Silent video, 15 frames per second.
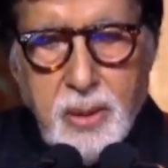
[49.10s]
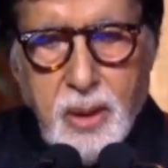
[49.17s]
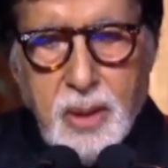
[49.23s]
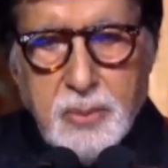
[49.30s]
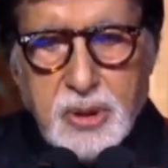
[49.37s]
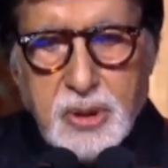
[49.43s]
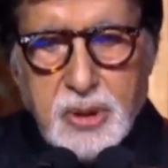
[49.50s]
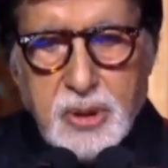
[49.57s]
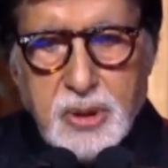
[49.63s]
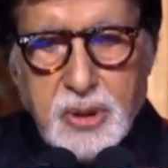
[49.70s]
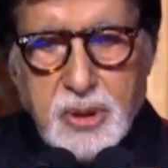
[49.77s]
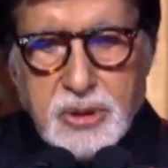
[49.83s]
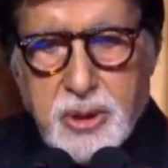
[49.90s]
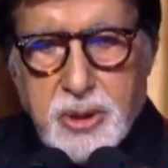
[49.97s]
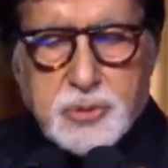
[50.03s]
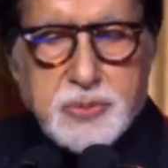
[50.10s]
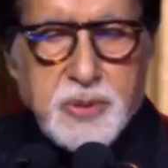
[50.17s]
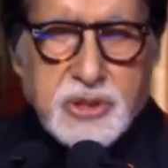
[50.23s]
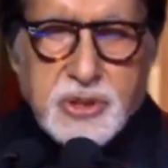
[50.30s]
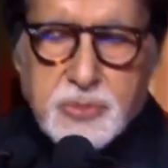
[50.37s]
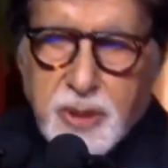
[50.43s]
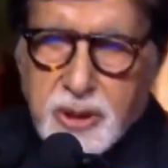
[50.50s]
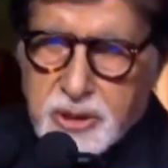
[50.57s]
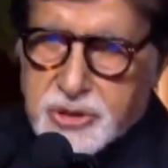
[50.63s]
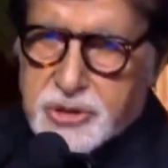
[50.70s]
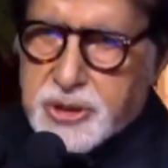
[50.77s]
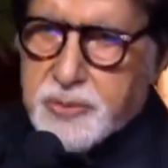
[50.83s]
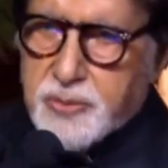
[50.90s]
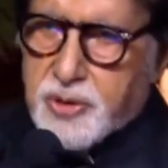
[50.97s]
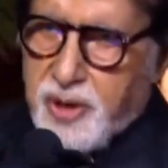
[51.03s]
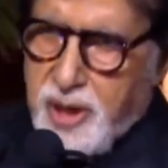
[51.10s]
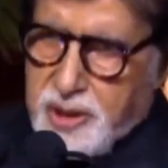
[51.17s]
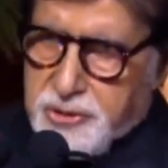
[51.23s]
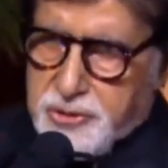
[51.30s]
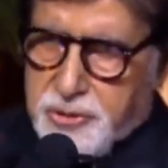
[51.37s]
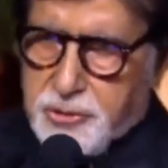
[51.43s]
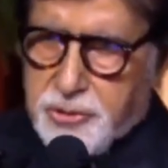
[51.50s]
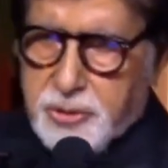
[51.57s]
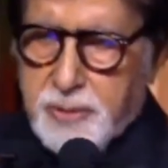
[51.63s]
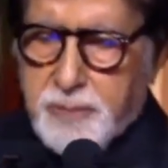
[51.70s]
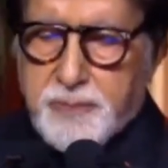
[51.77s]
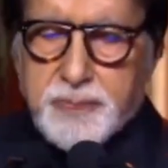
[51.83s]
I must express my extreme gratitude